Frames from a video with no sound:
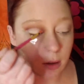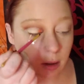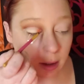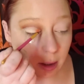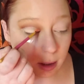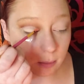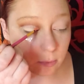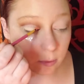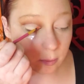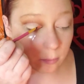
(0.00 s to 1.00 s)
And I am
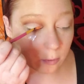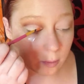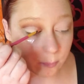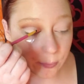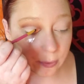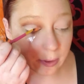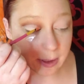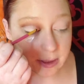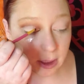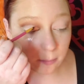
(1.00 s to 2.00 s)
doing more
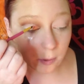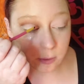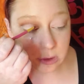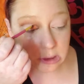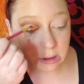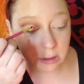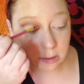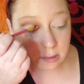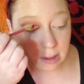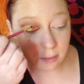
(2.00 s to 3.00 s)
pressing
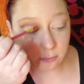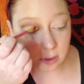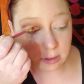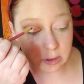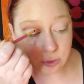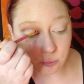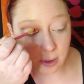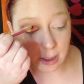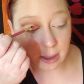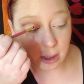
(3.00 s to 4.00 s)
motions than really
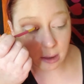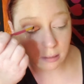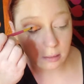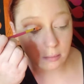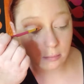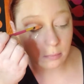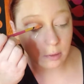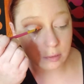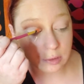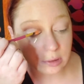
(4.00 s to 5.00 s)
dragging
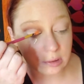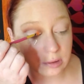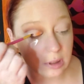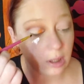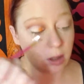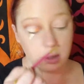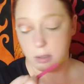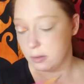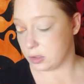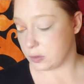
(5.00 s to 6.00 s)
motions,
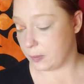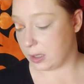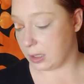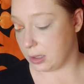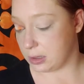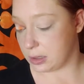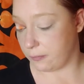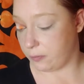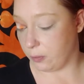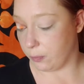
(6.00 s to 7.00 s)
just because
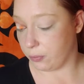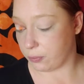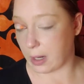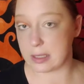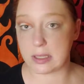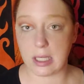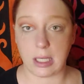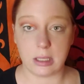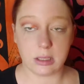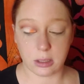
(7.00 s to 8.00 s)
if you press it
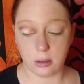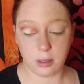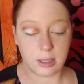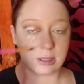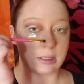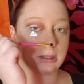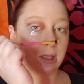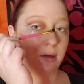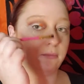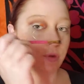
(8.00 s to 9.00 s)
into the lid
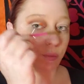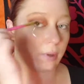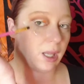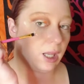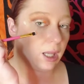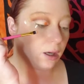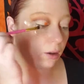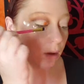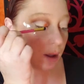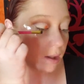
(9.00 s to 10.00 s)
instead of drag it
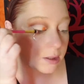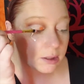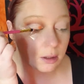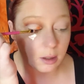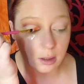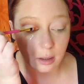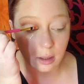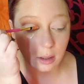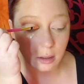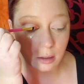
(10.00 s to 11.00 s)
across, you're going to
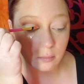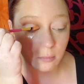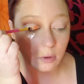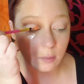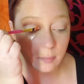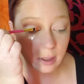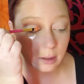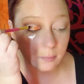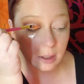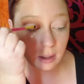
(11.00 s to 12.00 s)
get more
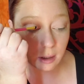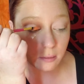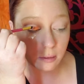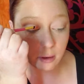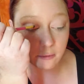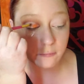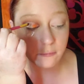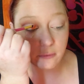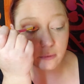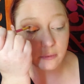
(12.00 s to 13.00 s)
pigment out of
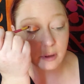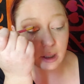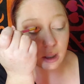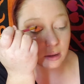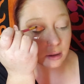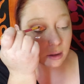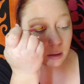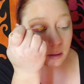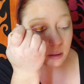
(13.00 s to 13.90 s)
the color.